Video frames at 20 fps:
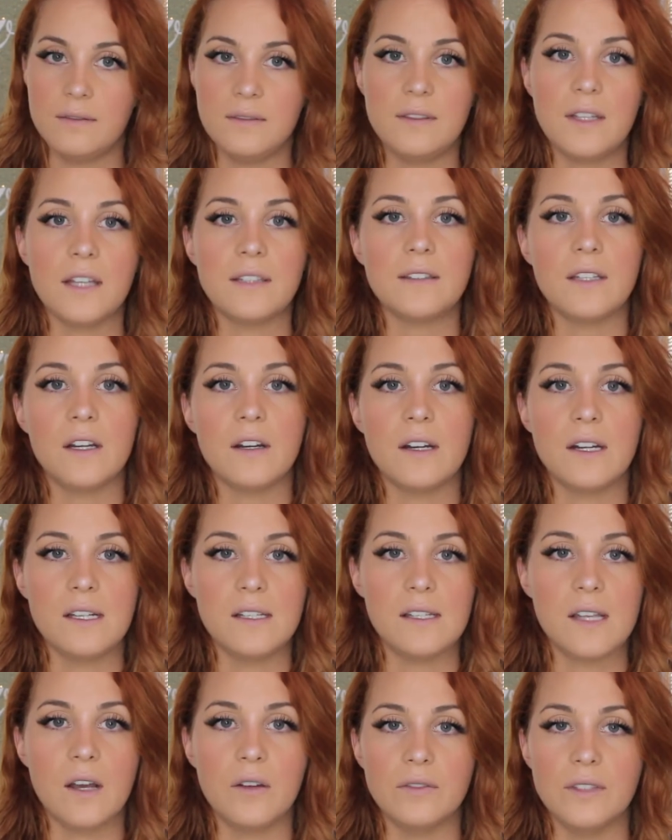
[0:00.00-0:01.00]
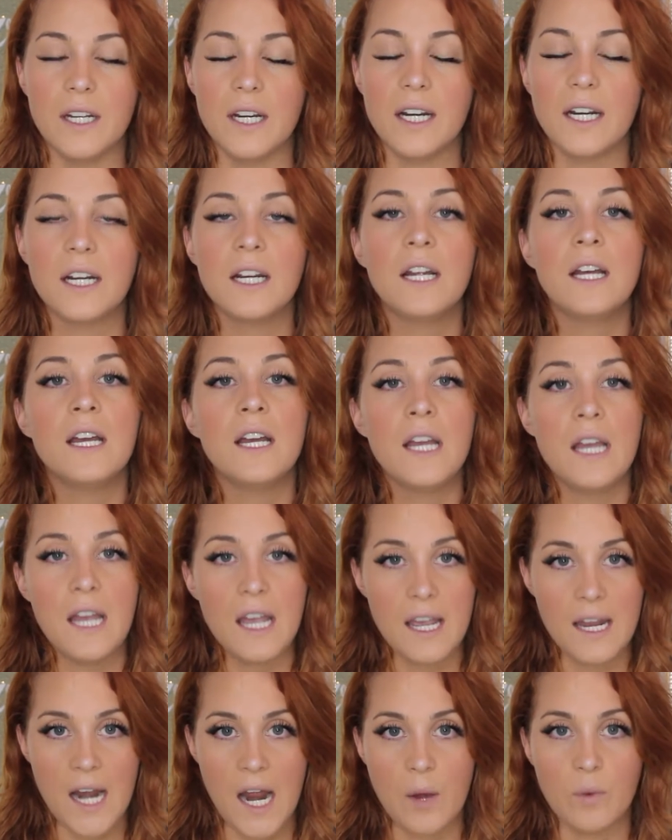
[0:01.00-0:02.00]
that there is out there,
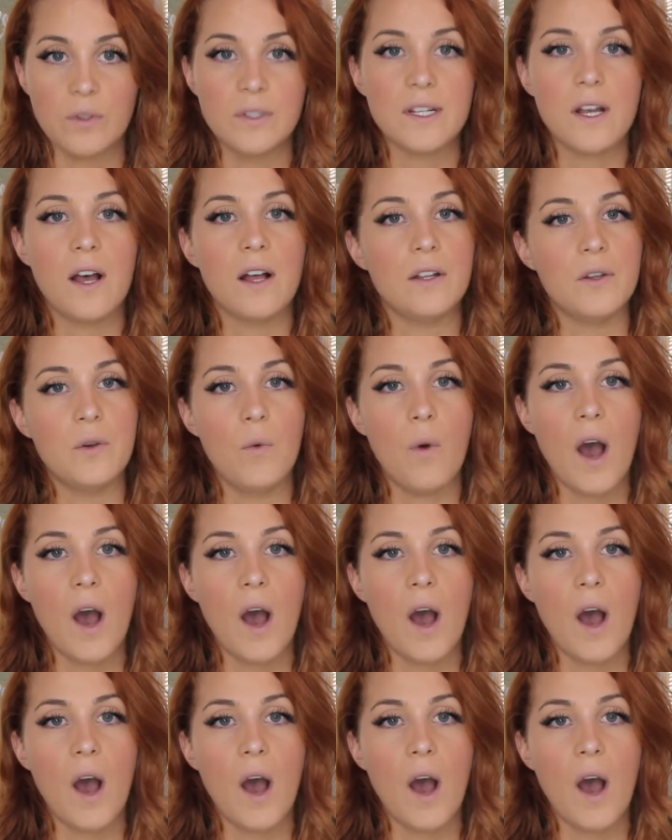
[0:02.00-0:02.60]
and I will tell you